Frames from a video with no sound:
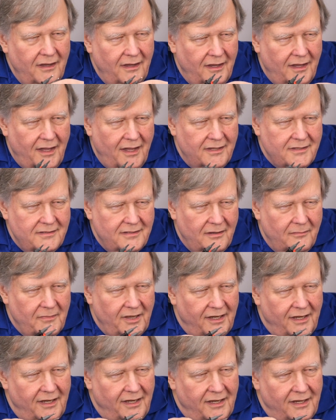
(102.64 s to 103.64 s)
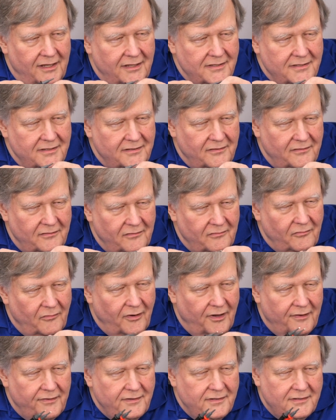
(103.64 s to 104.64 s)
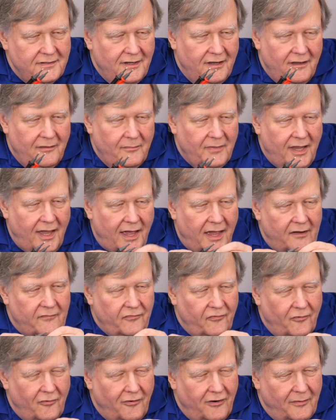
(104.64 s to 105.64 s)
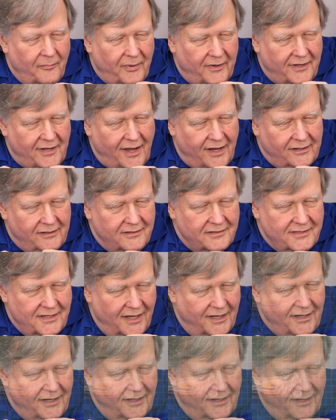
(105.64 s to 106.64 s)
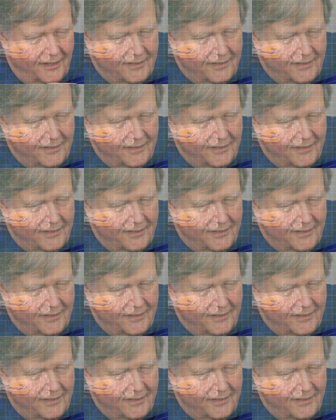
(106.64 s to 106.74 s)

You got some leads with some Cat 4 protectors on it.